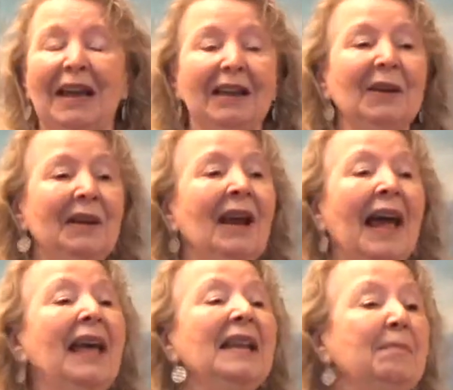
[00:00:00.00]
Any,
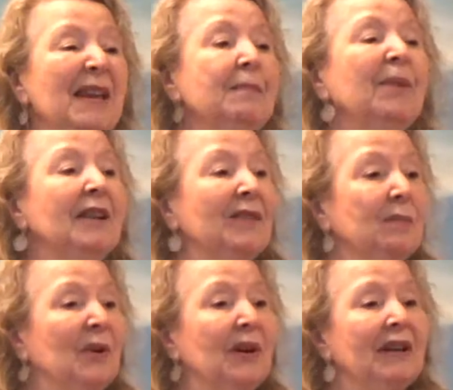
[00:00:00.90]
any people of the
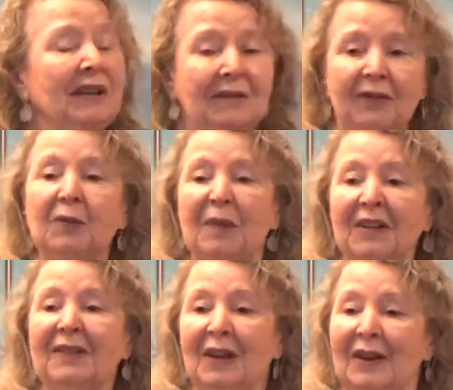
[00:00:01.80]
book, and a few
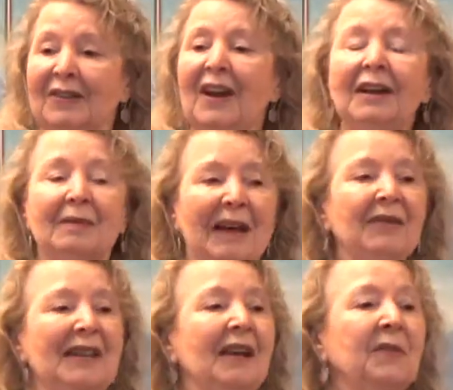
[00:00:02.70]
months ago I talked
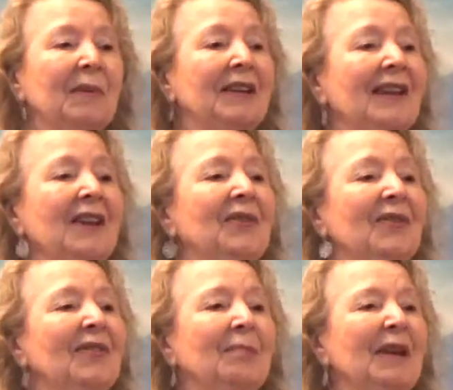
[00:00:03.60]
about the
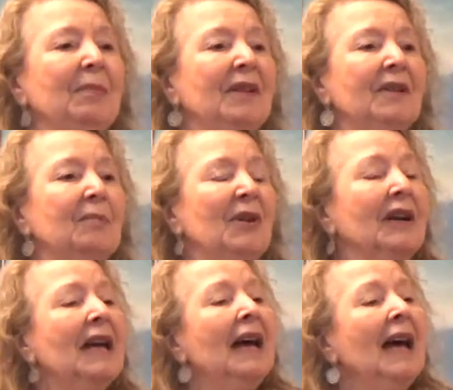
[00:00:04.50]
expectations of people of the book.